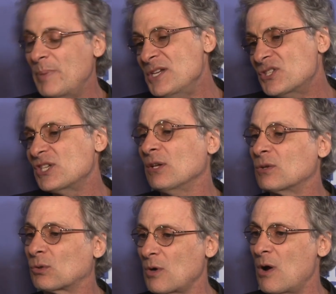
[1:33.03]

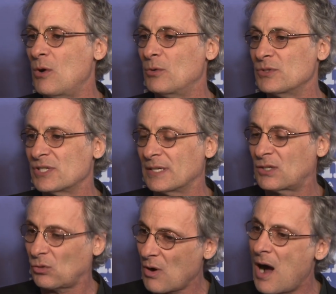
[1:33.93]
bestial groans
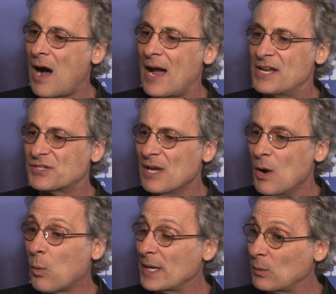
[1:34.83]
and cries
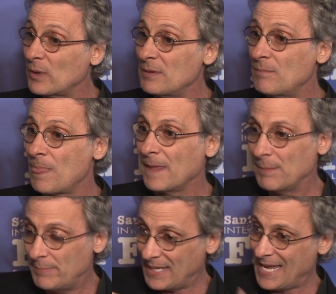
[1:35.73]
when it would
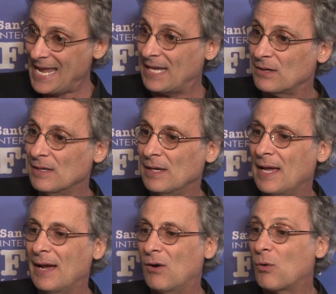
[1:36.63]
be hit
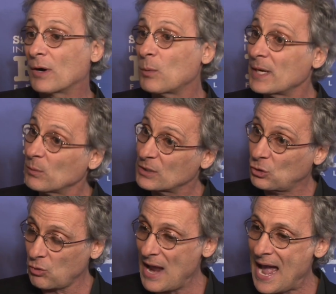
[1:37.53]
or when it
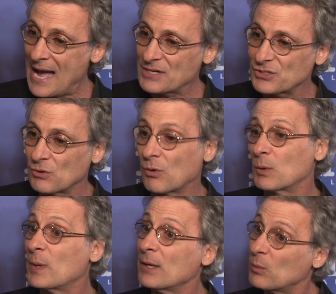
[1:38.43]
would crash
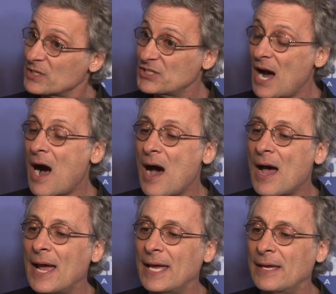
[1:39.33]
or when it would
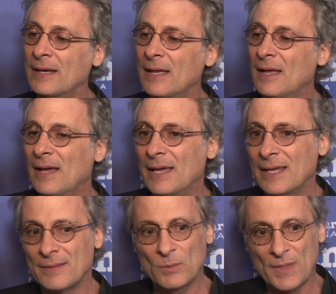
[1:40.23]
die.
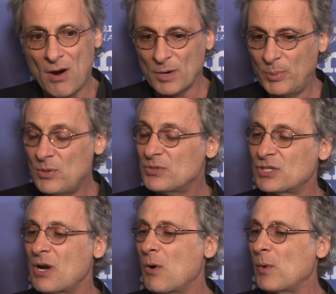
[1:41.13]
And when the
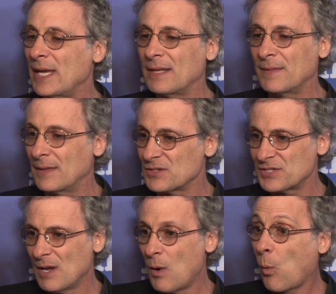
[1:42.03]
harpoons go in,
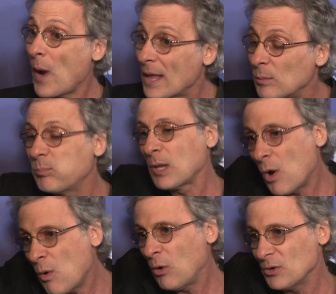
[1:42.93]
there's whale
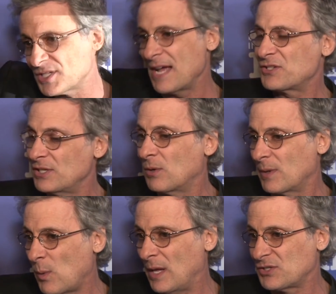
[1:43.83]
blowhole sounds, you know,
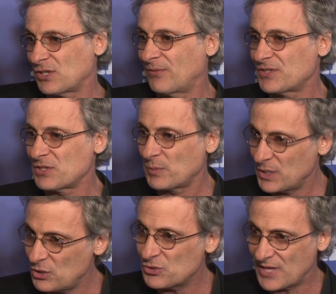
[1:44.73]
when a whale surfaces.
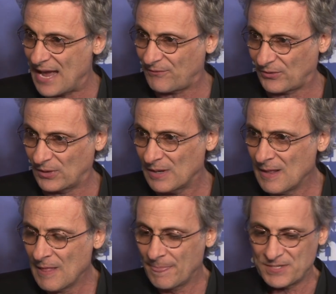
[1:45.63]
We'd use that for
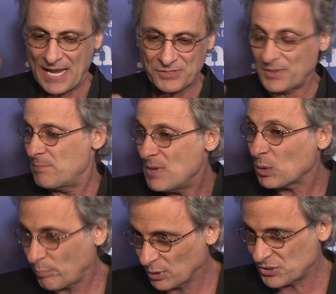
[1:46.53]
the sounds of the
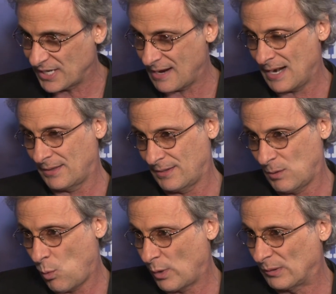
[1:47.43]
milk bursting out of
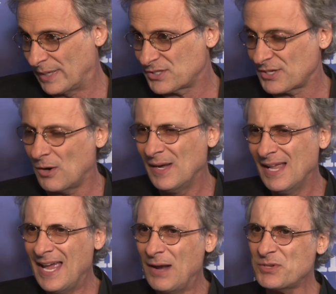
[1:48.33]
the war rig. So
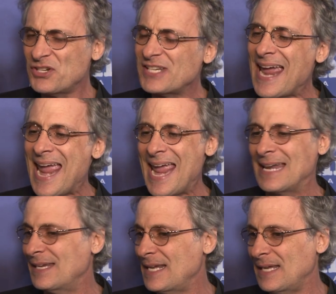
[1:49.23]
it was just a
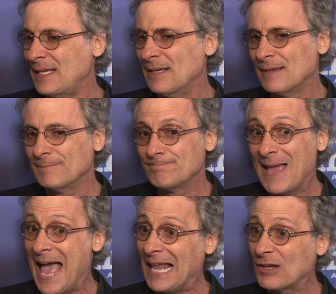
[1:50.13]
handy
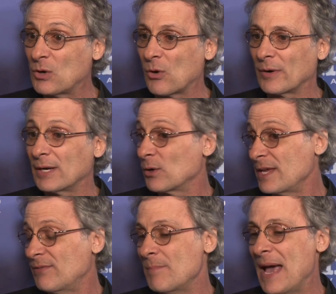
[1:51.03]
allegory or
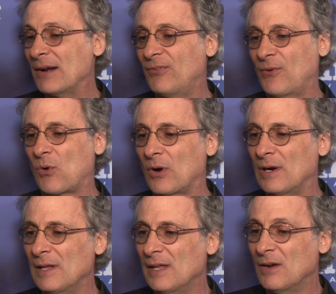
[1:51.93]
even
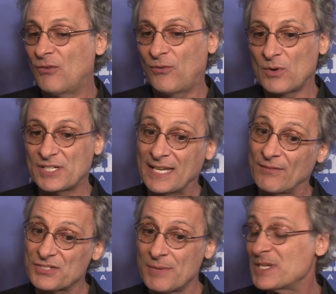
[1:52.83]
metaphor to
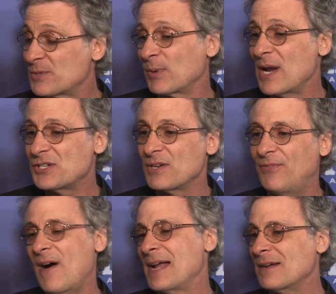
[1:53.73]
give us some inspiration to
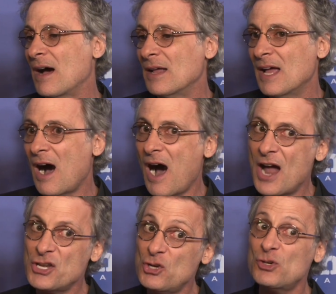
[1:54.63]
find
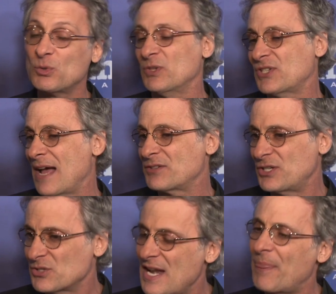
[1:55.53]
unusual sounds
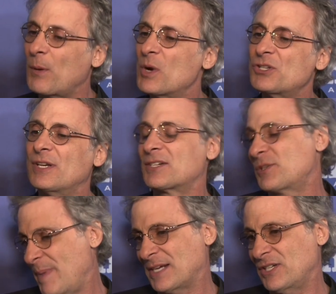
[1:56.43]
to use, not the ones you'd
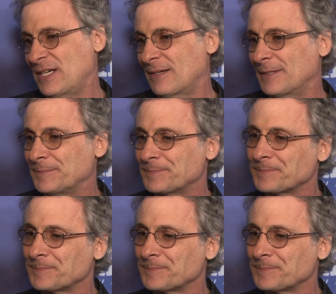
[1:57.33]
expect to hear.